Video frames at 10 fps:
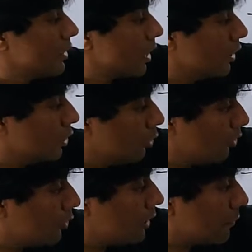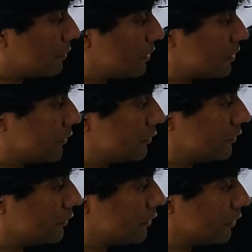alone, a patient
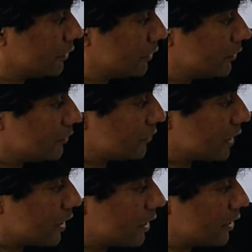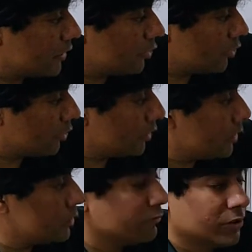with fever and
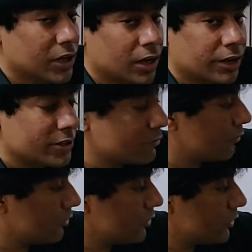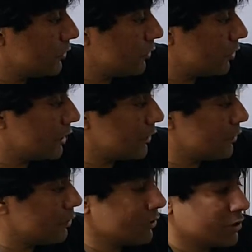only Vidal test positive or
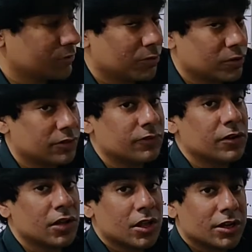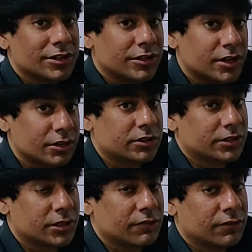Typhoid test positive
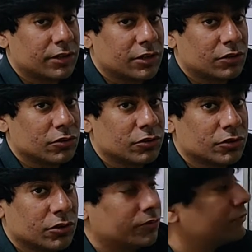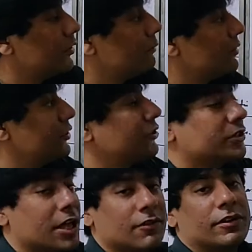doesn't give the conclusion of a
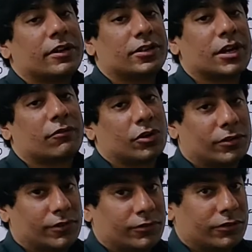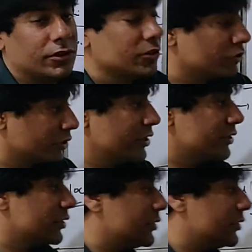patient having typhoid fever. So these are